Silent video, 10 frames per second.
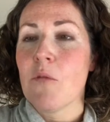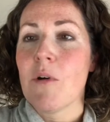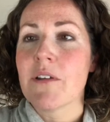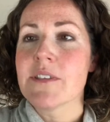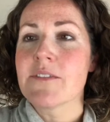
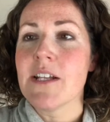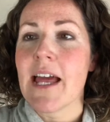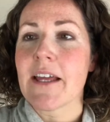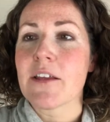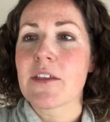One's for
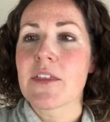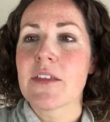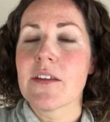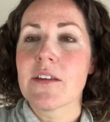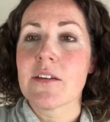length,
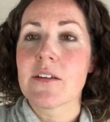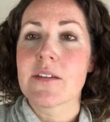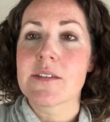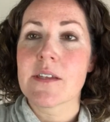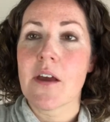
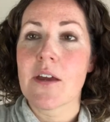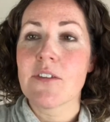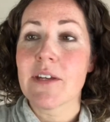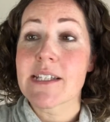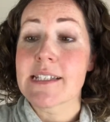so
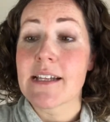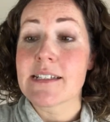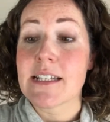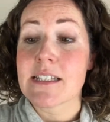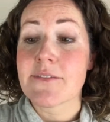if you
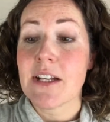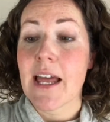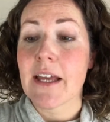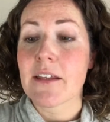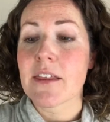extend it, it's for
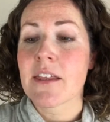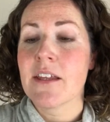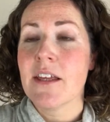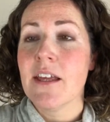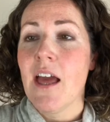length,
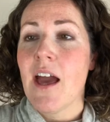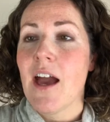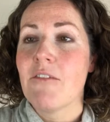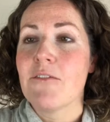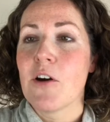
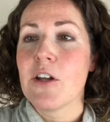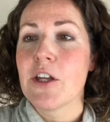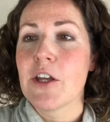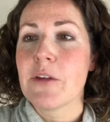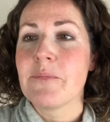and
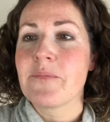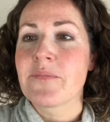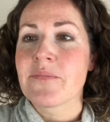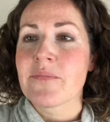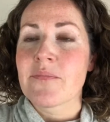volume
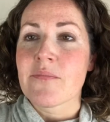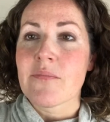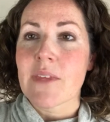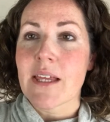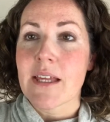
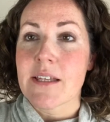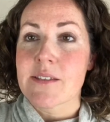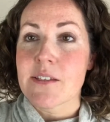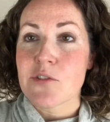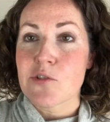
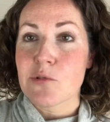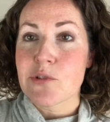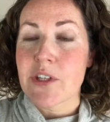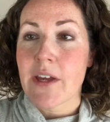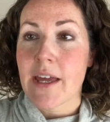is
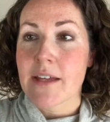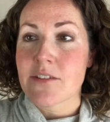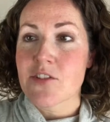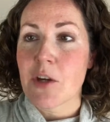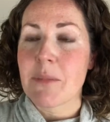shorter and
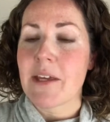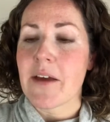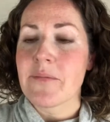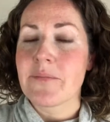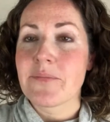
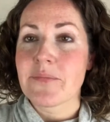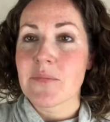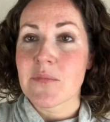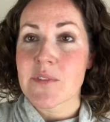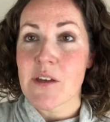chubbier.
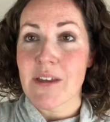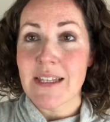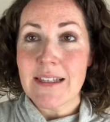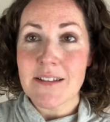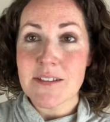So I
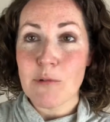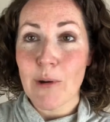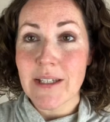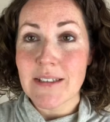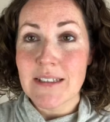think that's
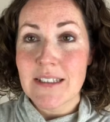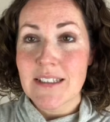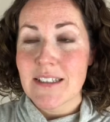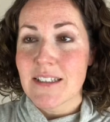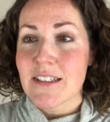quite
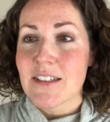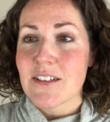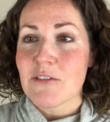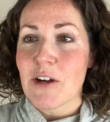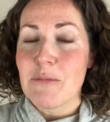
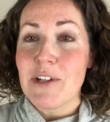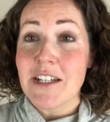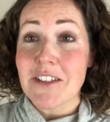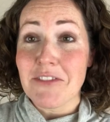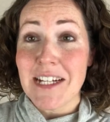
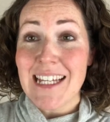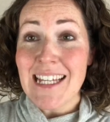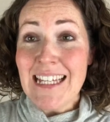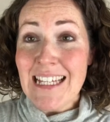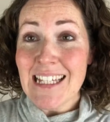brilliant, really.